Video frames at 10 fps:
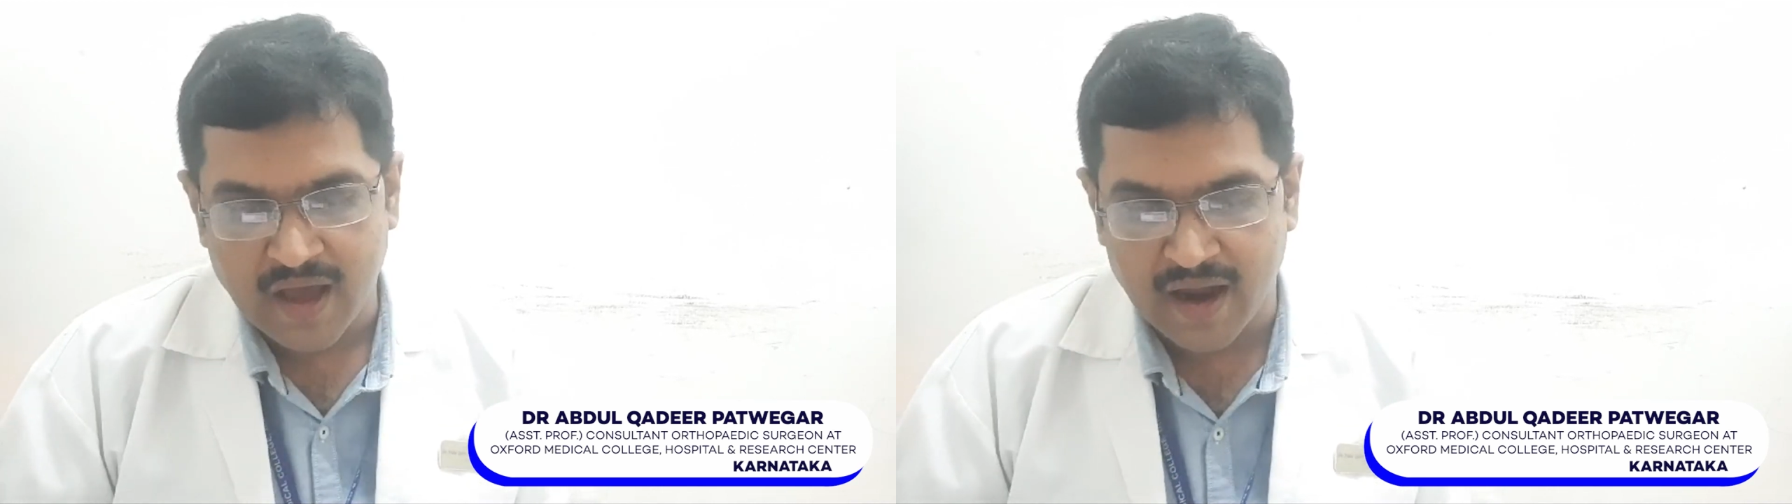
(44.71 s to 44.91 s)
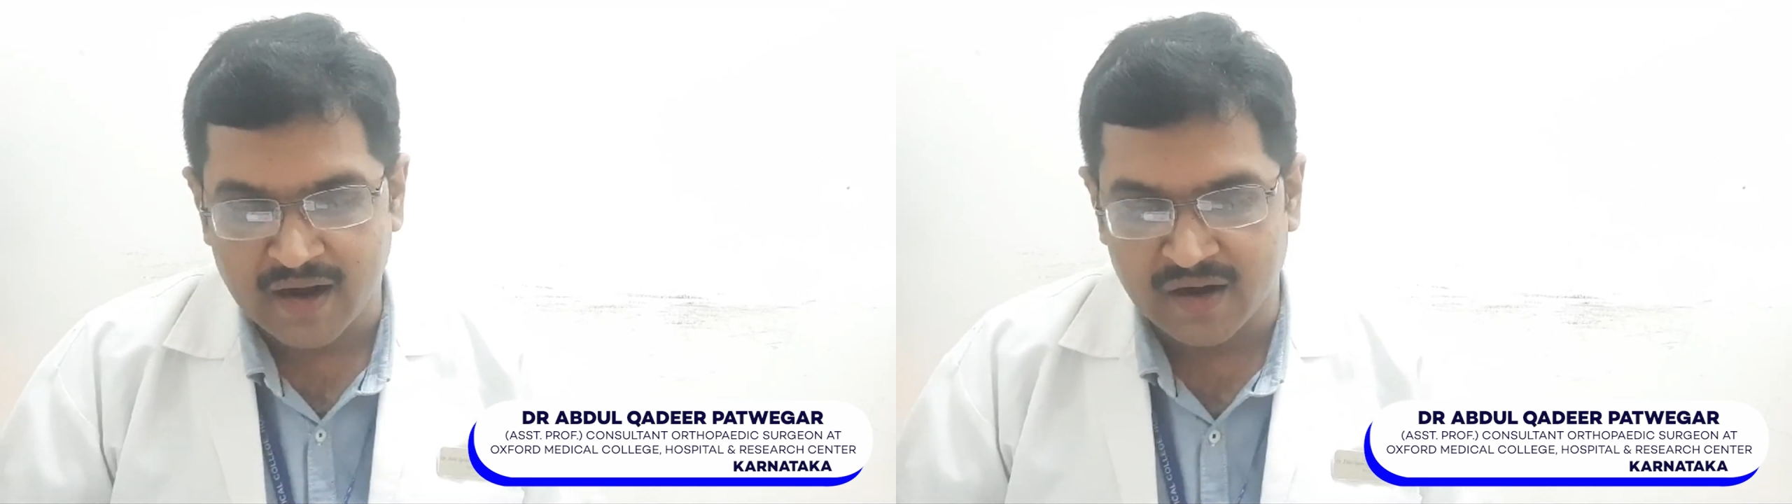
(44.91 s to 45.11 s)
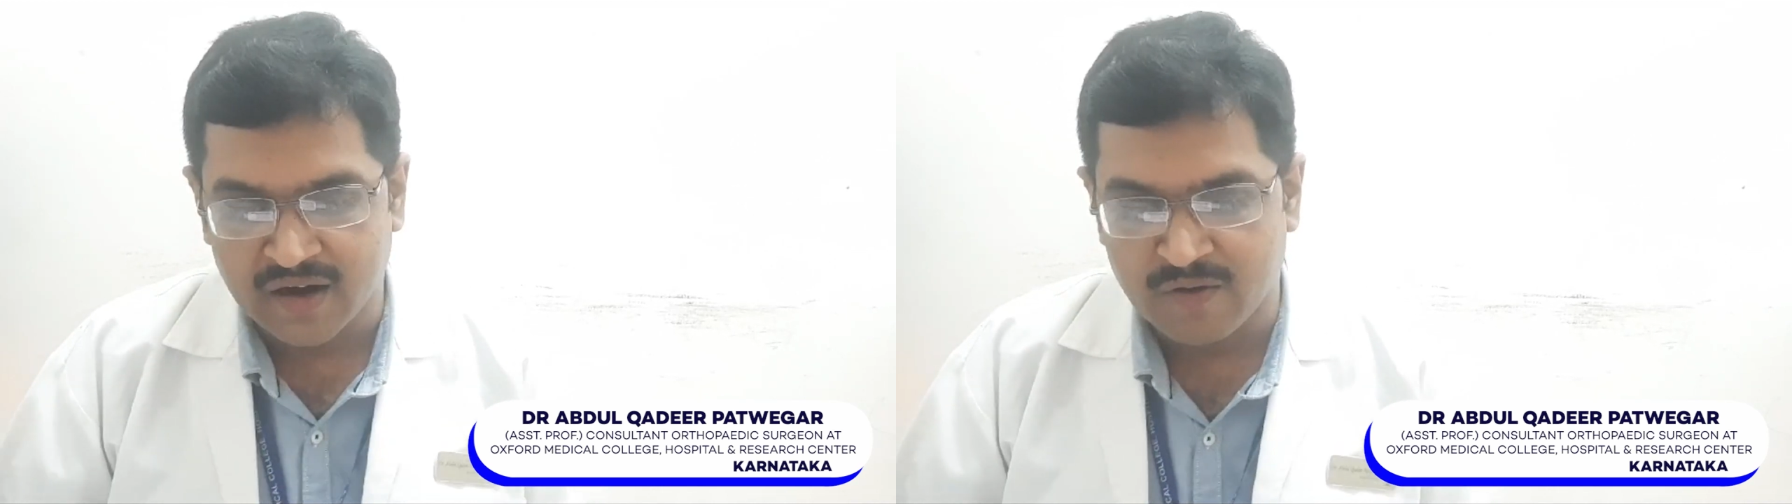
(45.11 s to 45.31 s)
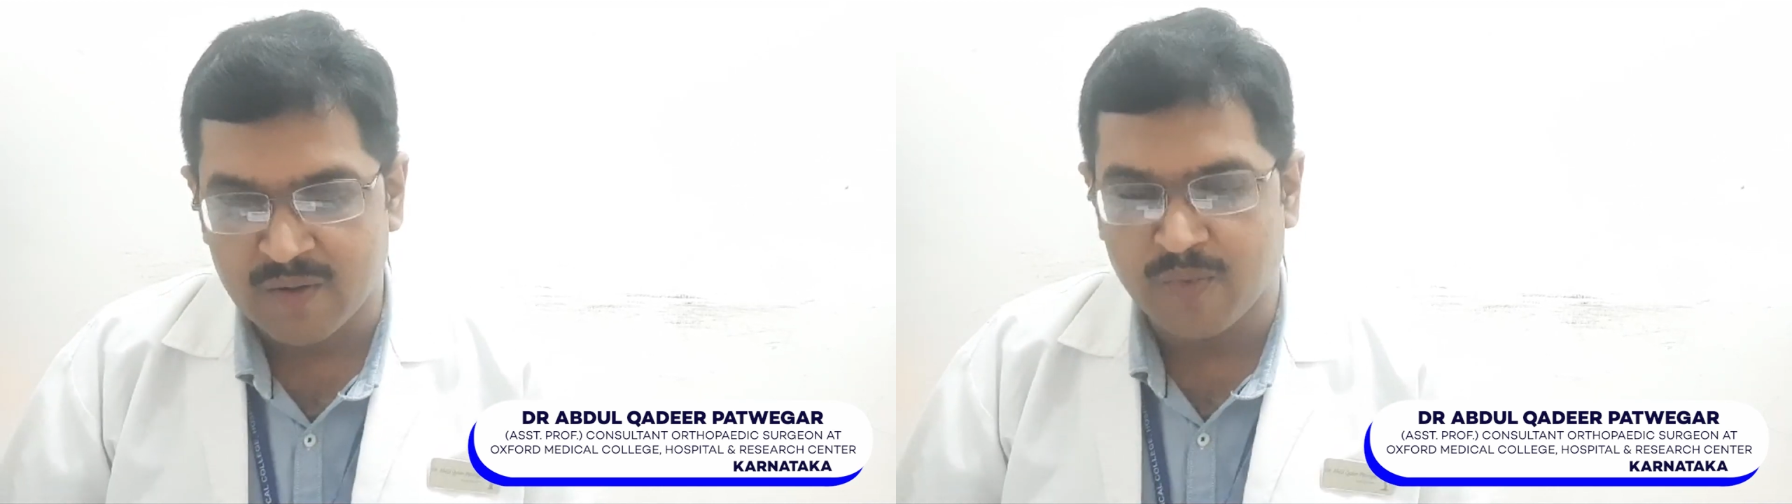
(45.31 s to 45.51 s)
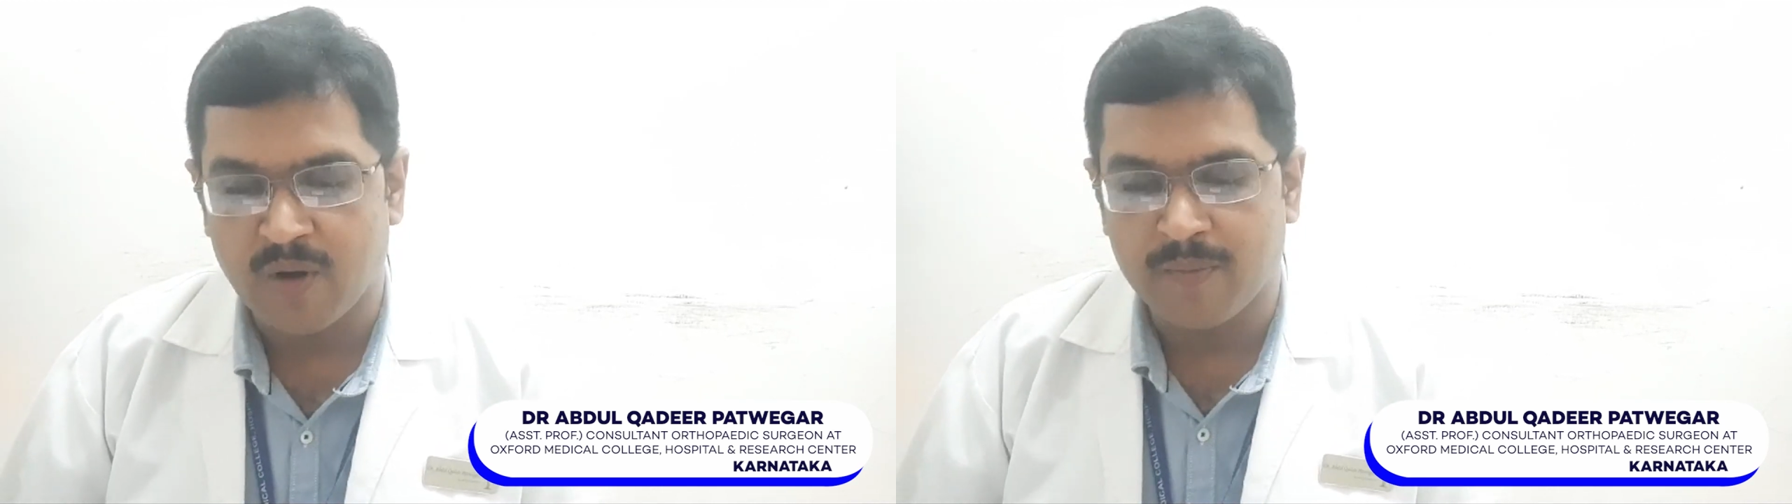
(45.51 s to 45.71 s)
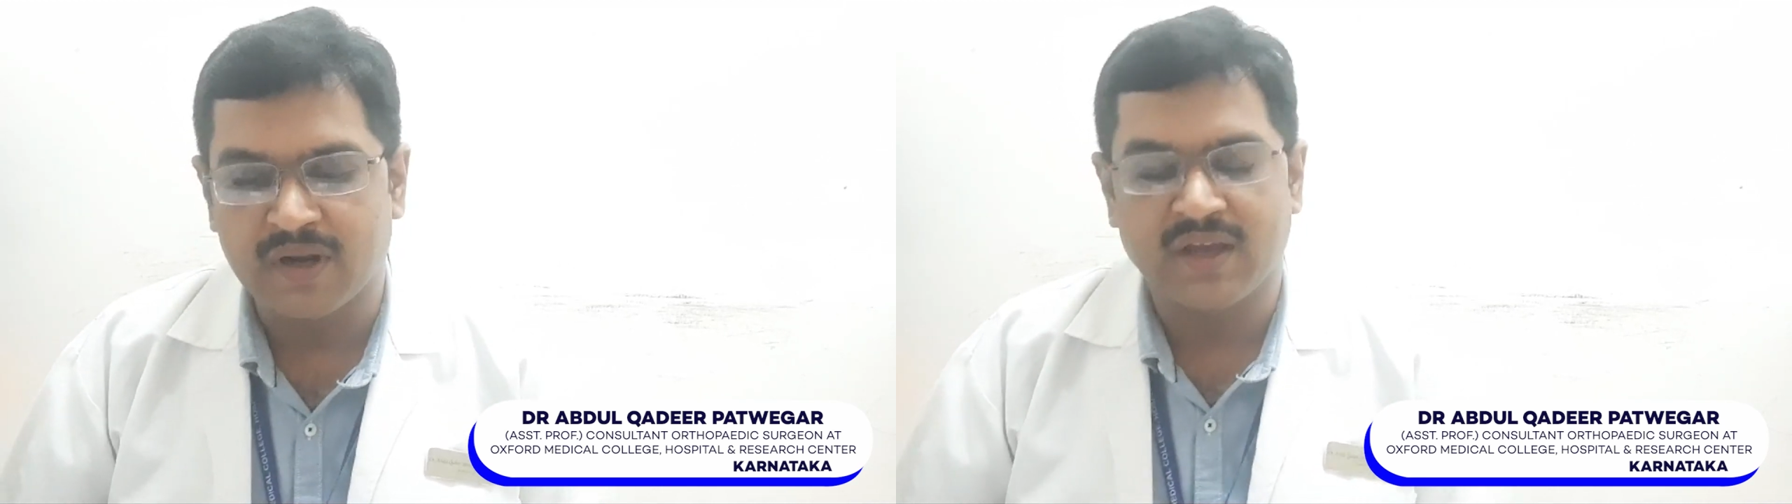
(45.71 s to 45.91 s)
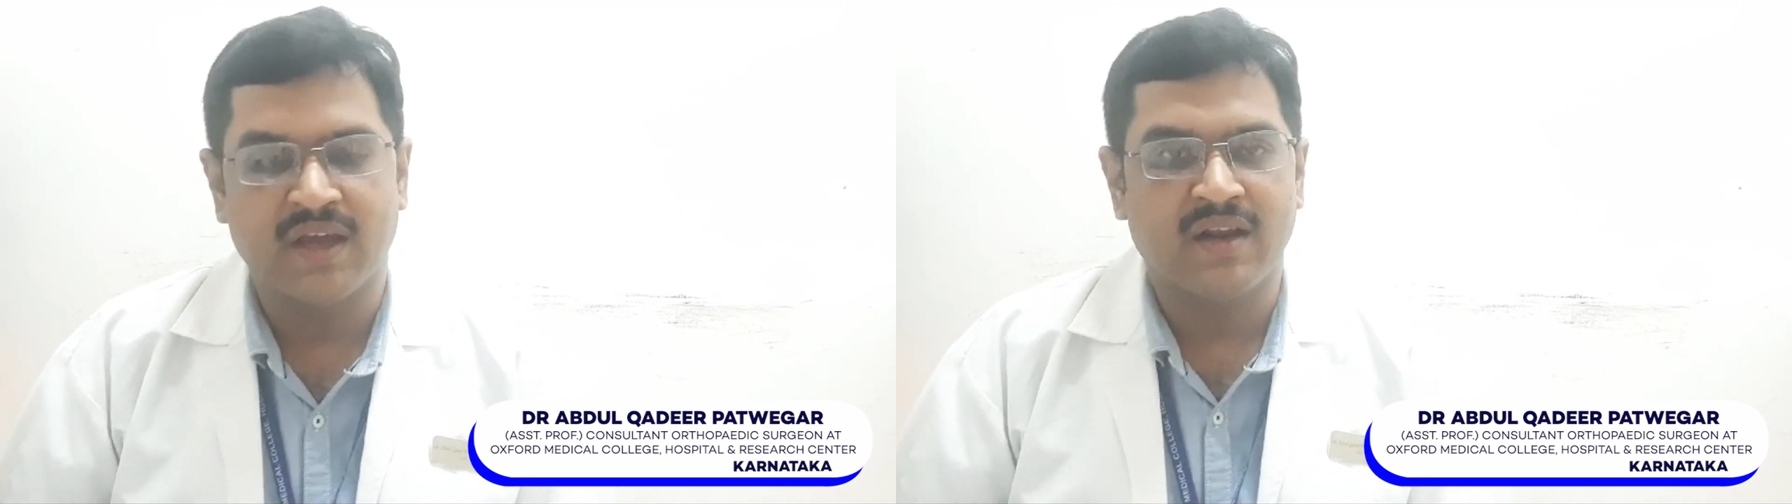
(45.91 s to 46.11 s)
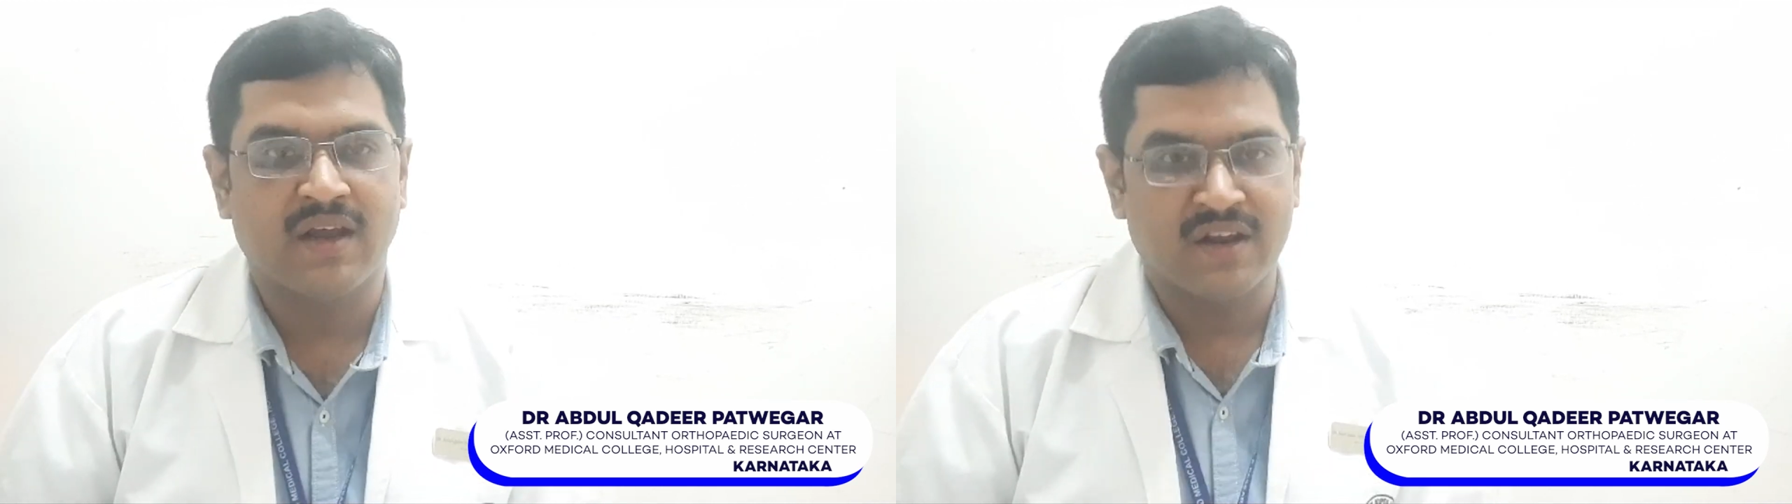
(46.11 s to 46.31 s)
and require proper
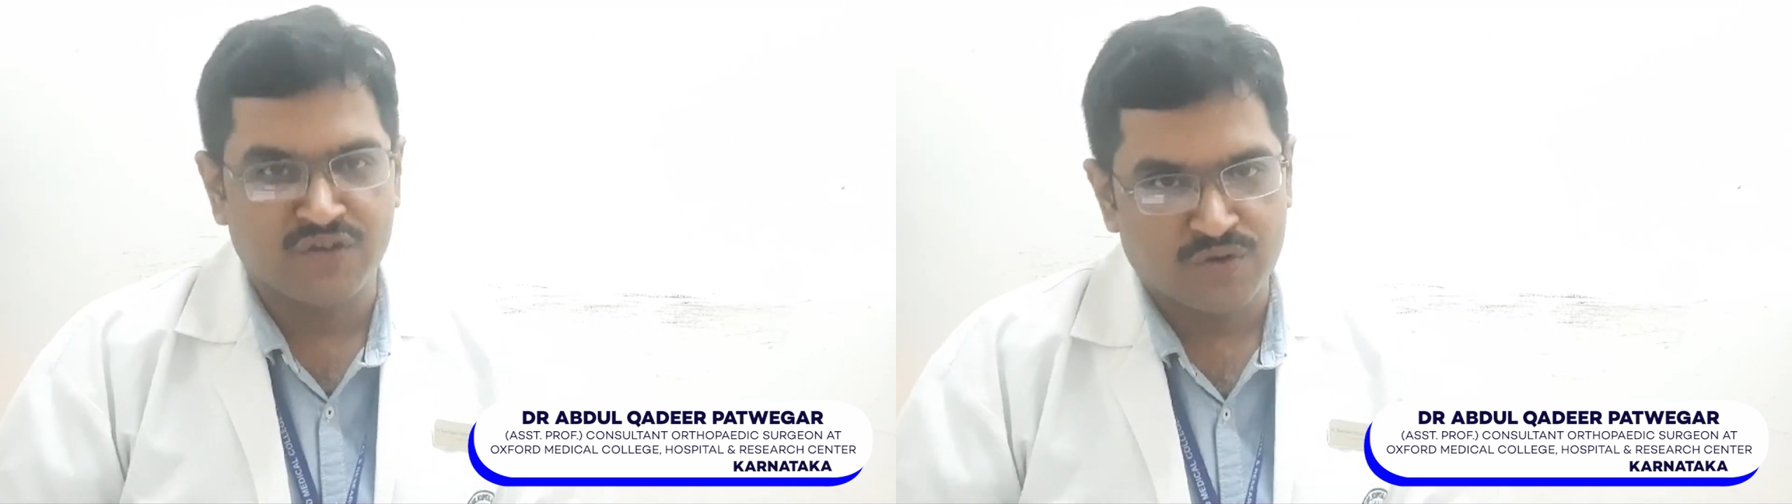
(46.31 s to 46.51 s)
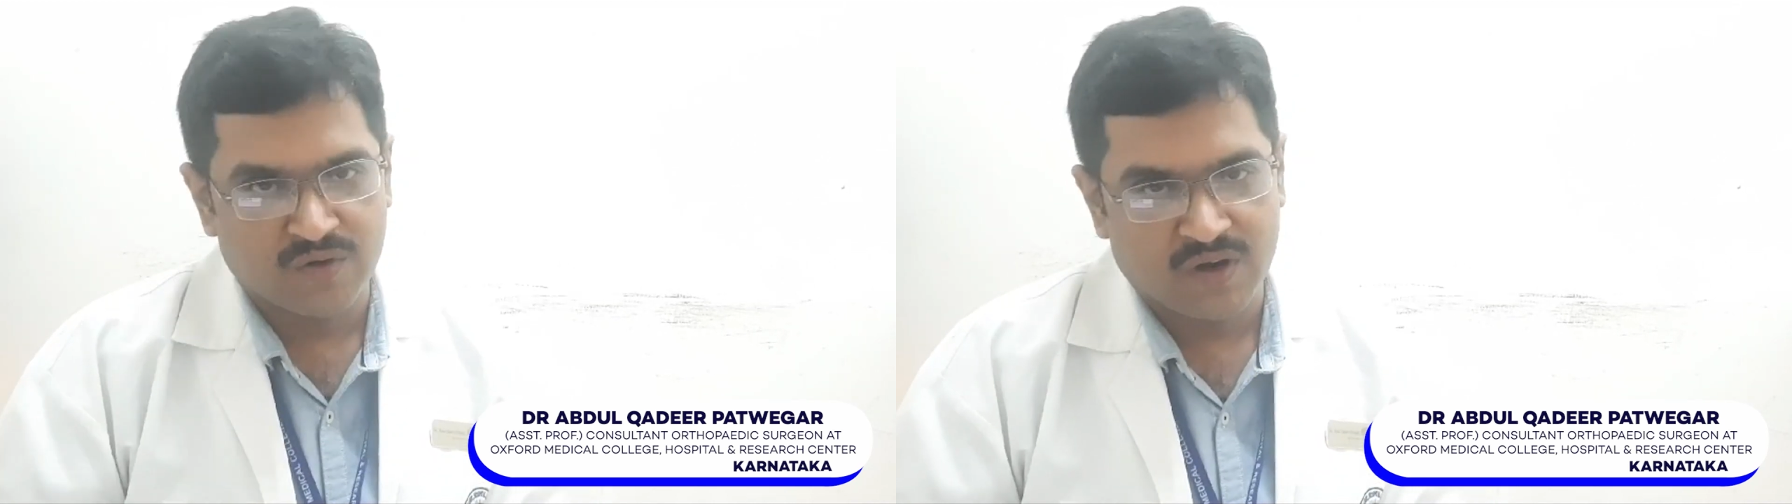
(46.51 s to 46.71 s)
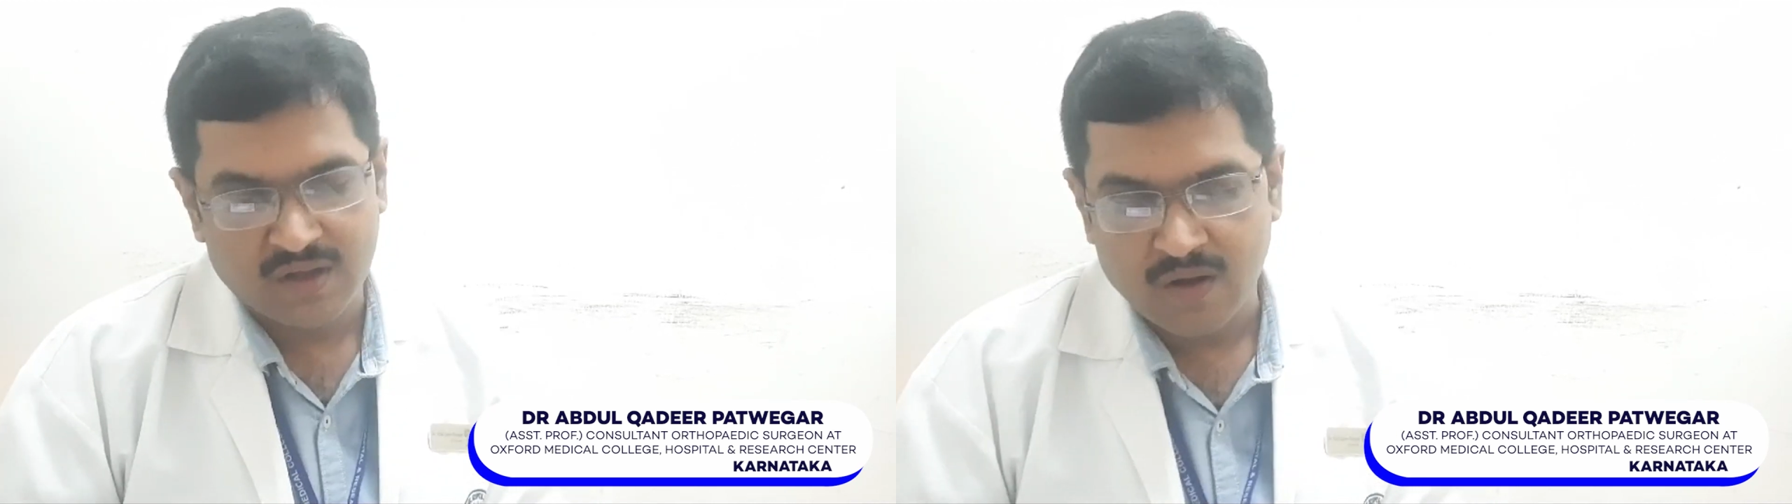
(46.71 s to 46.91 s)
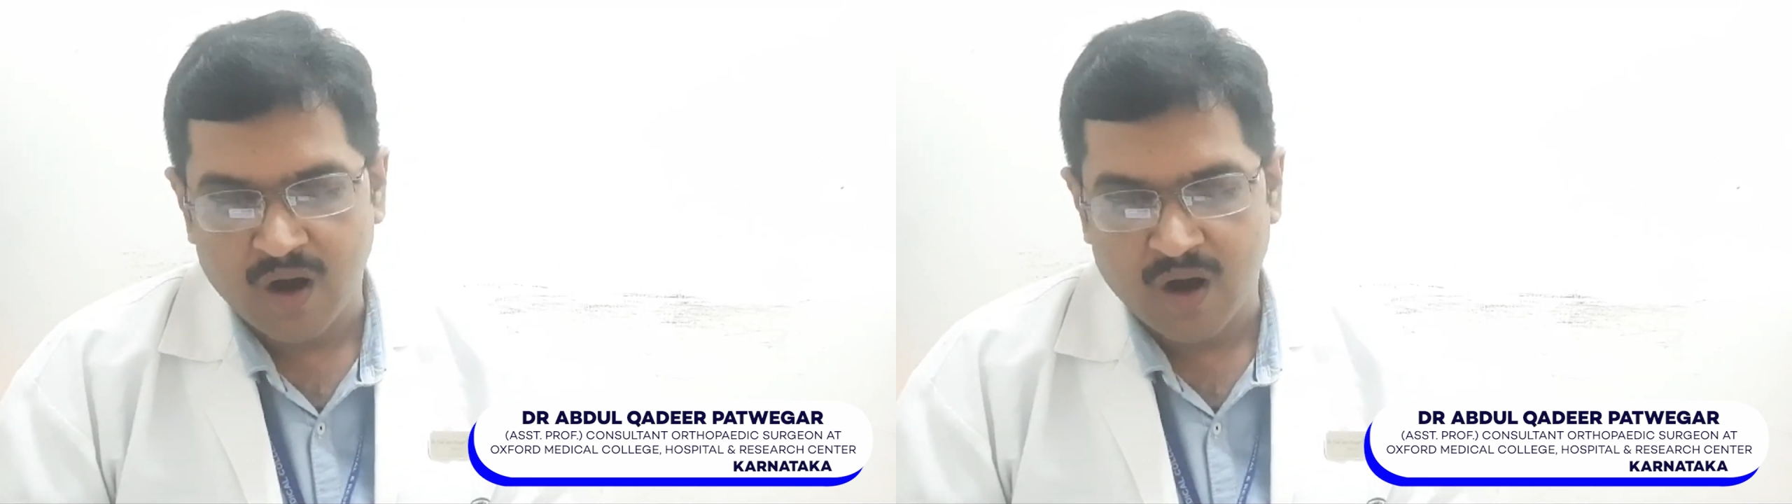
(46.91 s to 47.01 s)
care ensuring